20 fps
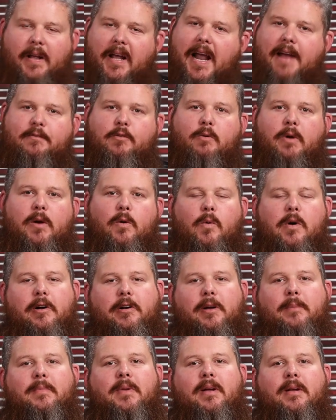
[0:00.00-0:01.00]
Hey everyone,
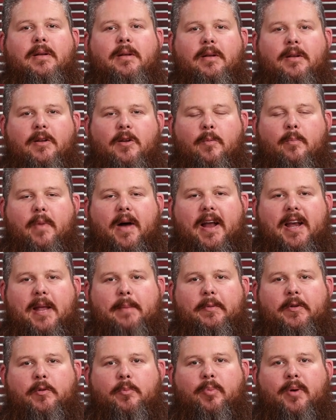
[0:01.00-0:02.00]
welcome. My
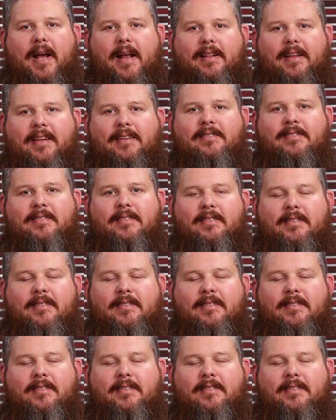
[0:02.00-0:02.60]
name is Bradley.